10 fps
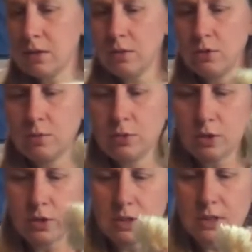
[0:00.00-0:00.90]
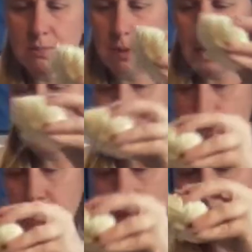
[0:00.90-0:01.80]
2 more good spots for
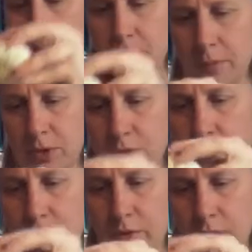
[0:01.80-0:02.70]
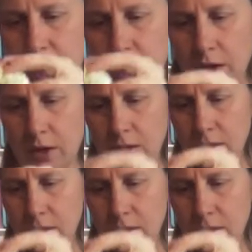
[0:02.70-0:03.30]
these. So I'm going to do one over here.